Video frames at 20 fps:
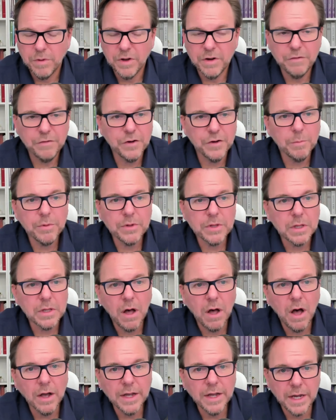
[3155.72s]
But if you're
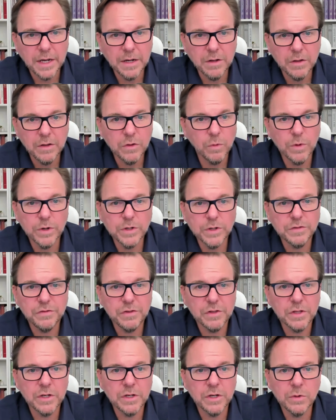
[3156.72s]
belonging, the worst
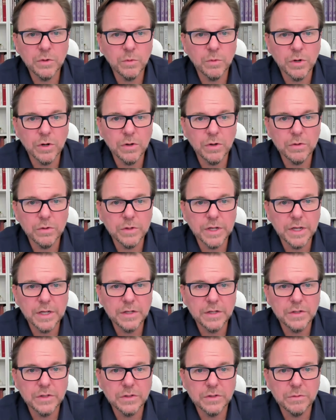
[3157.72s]
feeling in the world
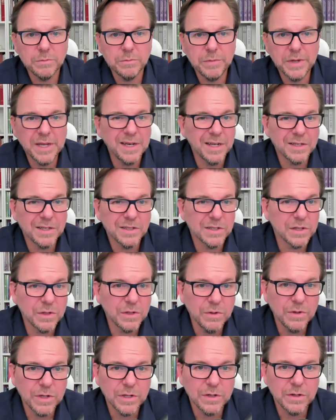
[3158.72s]
is being
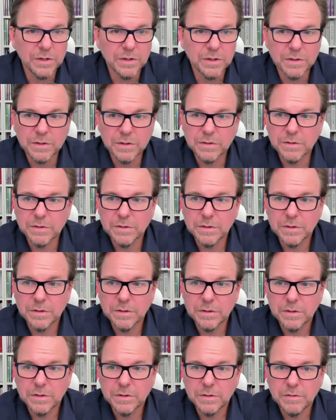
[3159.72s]
excluded,
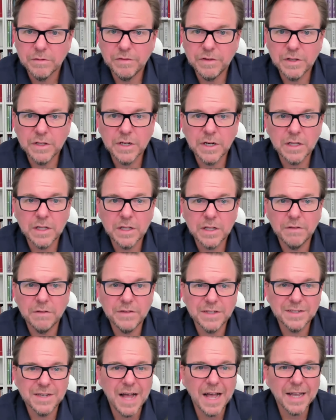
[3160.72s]
feeling
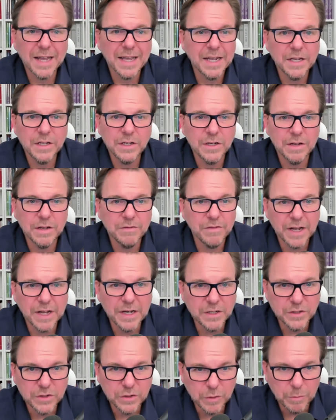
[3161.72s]
unloved. It's not getting
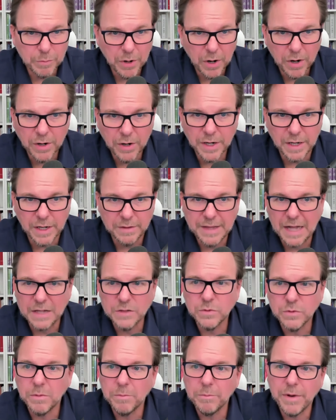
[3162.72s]
invited to the party.
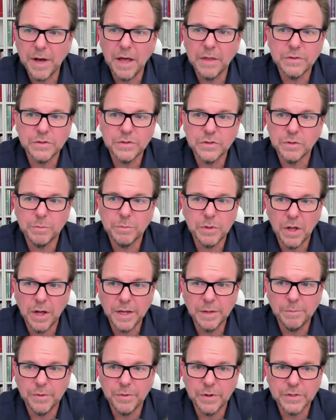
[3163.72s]
That's what bothers the
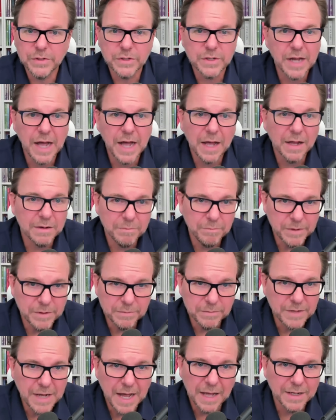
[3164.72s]
belonging person,
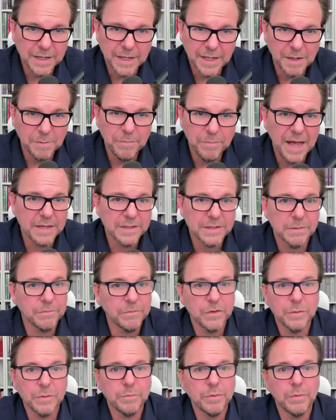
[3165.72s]
not getting passed
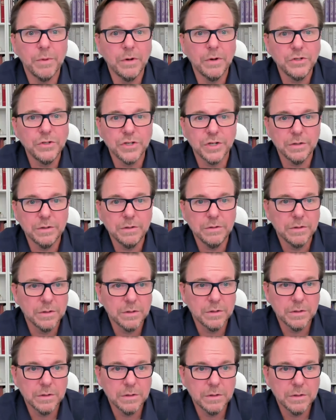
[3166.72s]
up for the promotion.
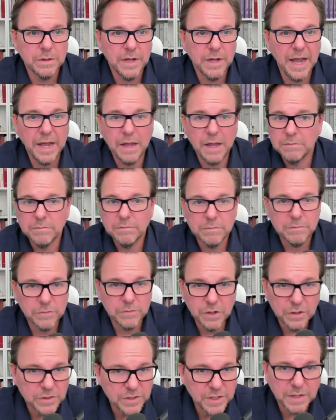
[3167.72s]
Hey,
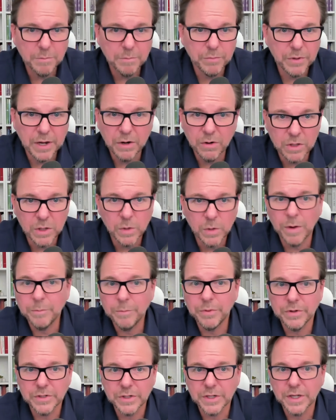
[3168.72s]
they're a team player. Only
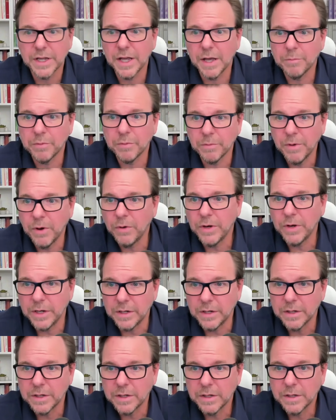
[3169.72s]
one person can get
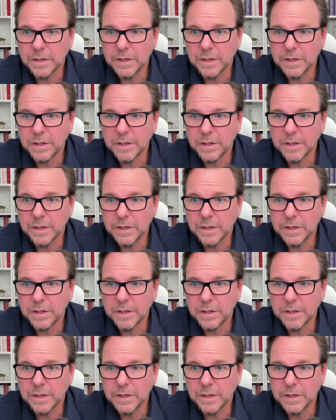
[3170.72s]
promoted.